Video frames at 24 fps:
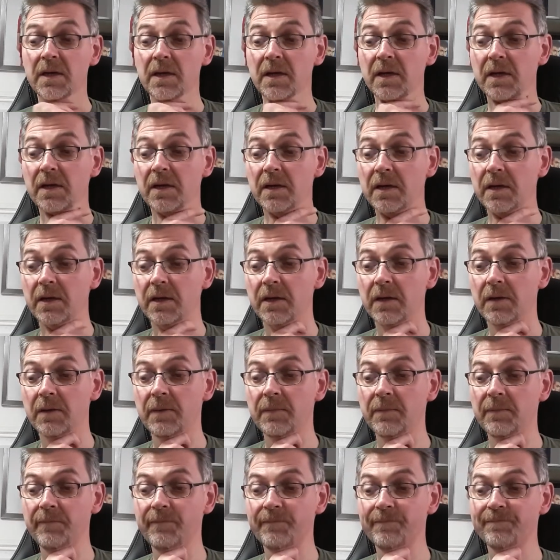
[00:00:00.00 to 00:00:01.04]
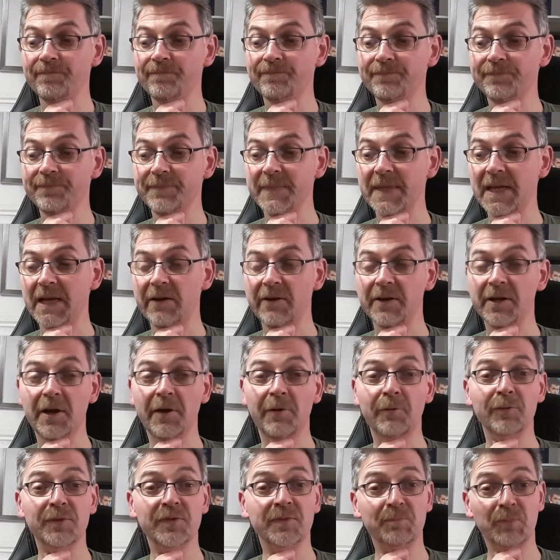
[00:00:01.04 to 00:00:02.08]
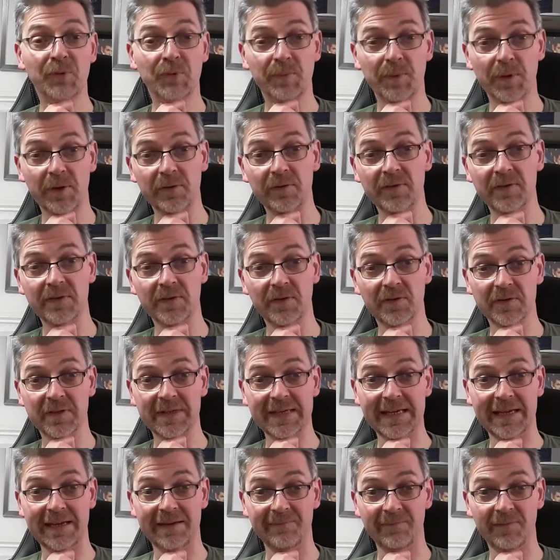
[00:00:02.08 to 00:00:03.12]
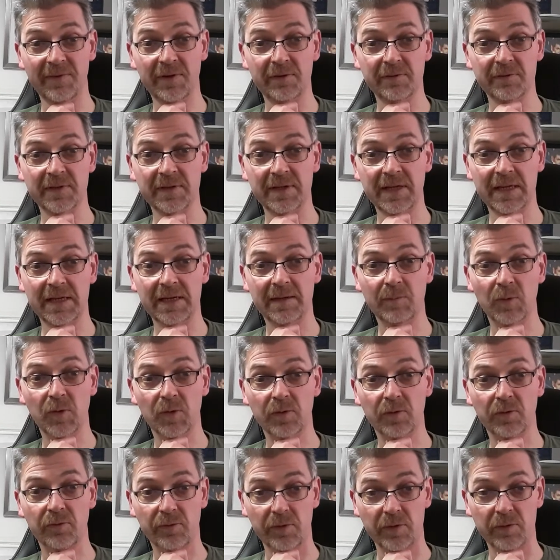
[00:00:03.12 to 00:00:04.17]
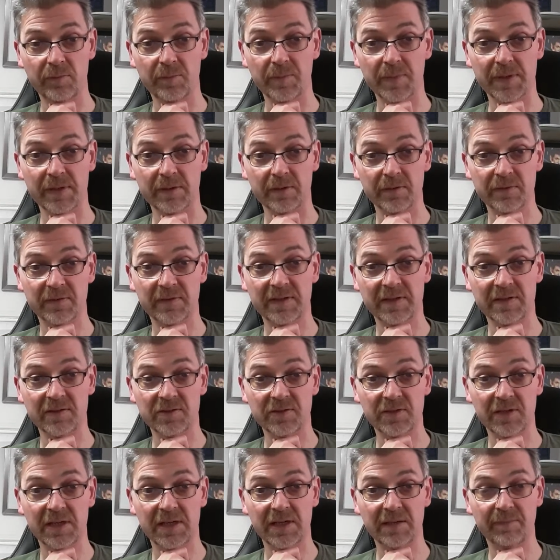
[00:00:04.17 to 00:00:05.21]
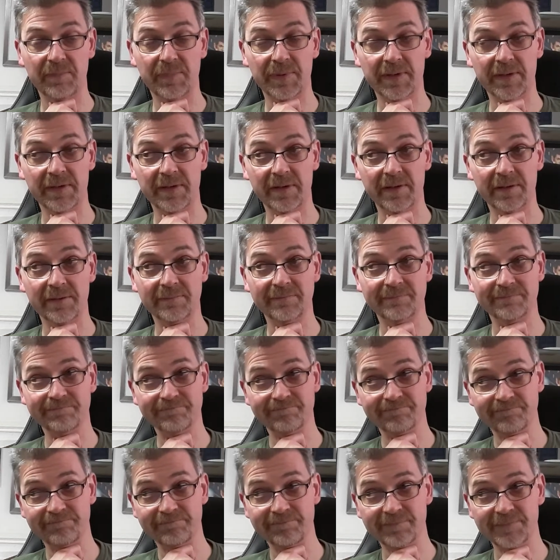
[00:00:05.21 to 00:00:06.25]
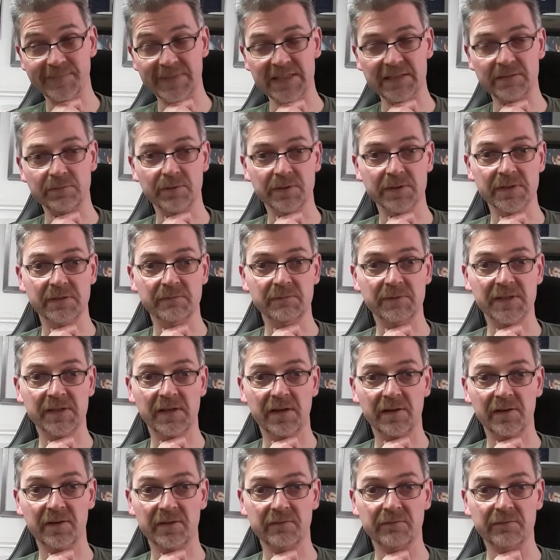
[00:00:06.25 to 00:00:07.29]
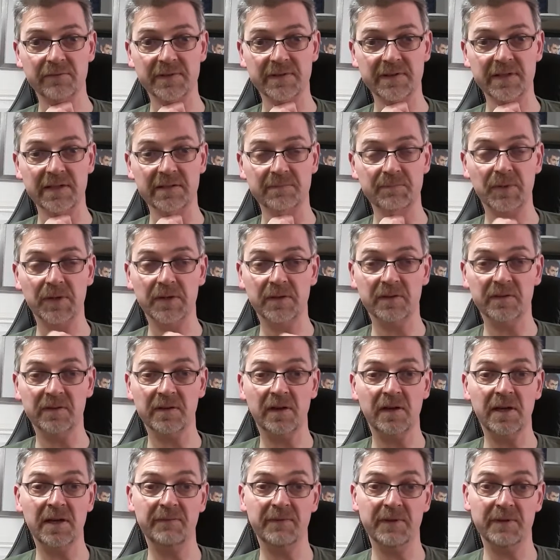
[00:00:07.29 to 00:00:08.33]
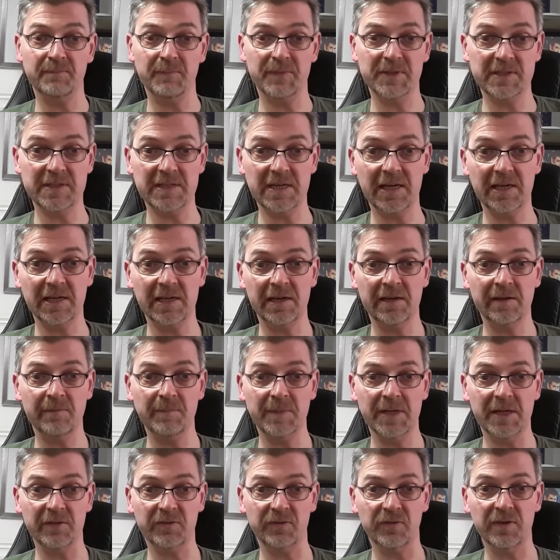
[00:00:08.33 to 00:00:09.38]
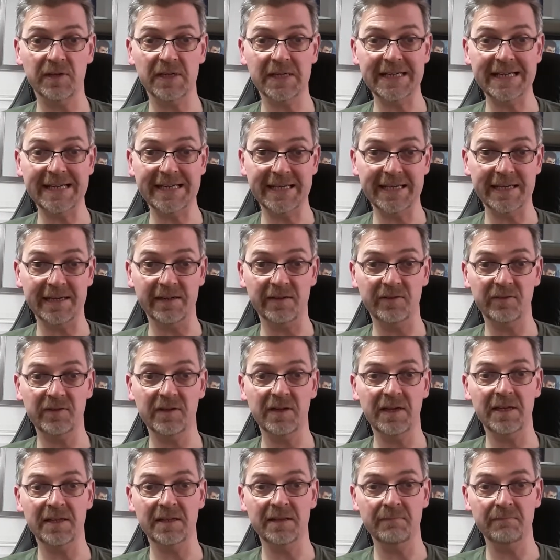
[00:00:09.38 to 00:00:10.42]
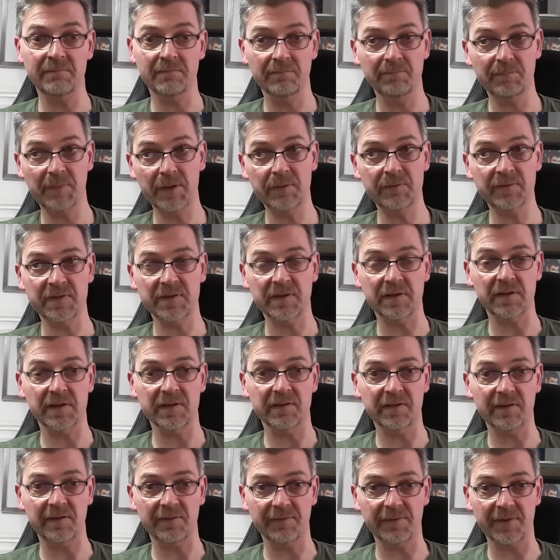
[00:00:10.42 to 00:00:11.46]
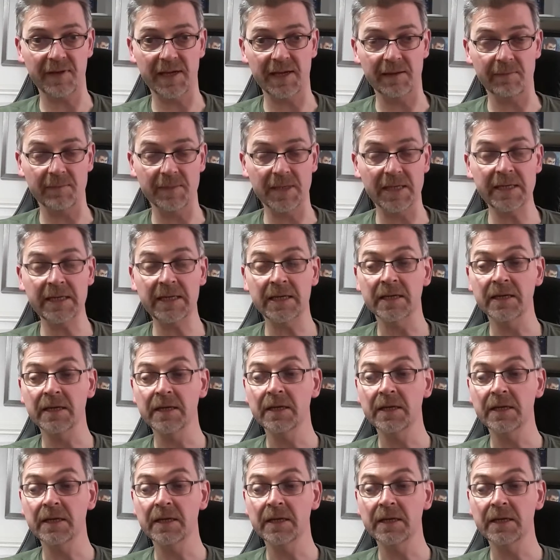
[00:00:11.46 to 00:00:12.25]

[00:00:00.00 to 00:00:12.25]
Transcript: Now I know I was proposed not to get involved in any more group builds this year, but this one was hard to resist because I have a particular military lineage in both sides of the family